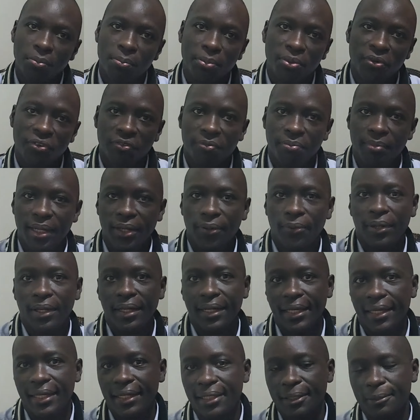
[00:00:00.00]
proof by going
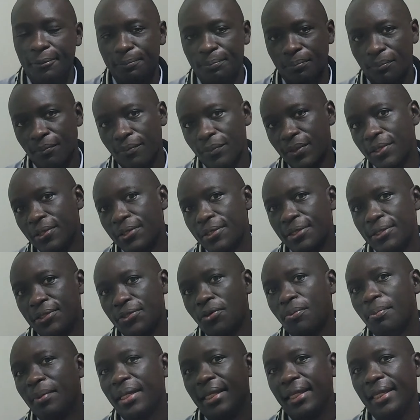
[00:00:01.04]
like,
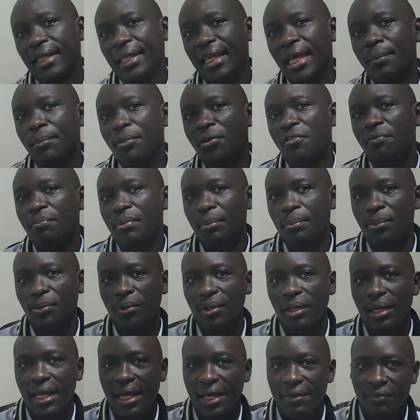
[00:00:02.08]
so many number of
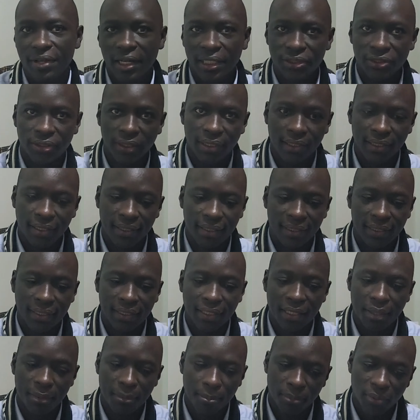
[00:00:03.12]
people have actually
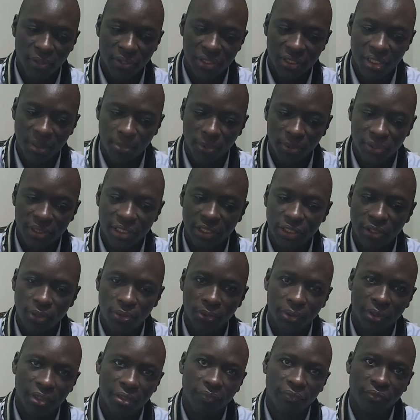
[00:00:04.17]
bought the product you're
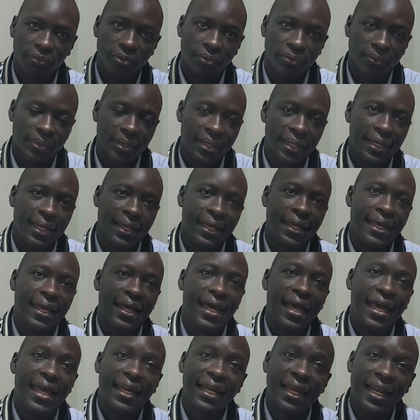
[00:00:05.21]
looking for.
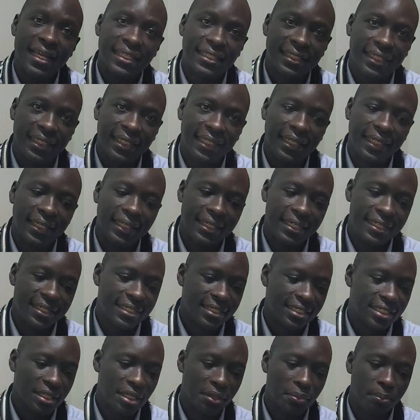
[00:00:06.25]
And lastly
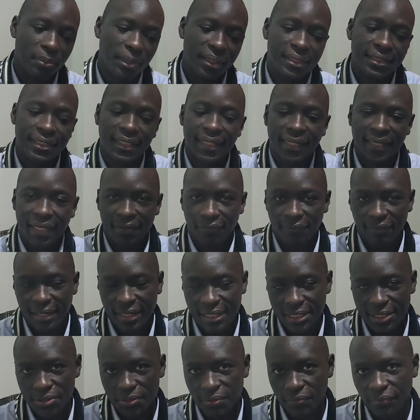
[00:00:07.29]
is taking
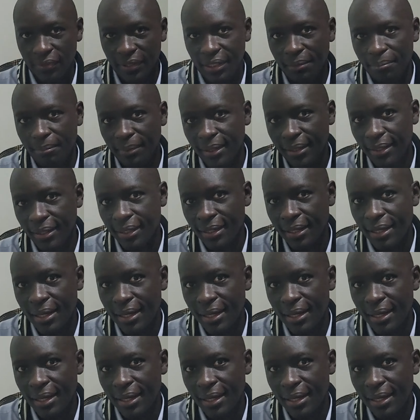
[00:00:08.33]
advantage of email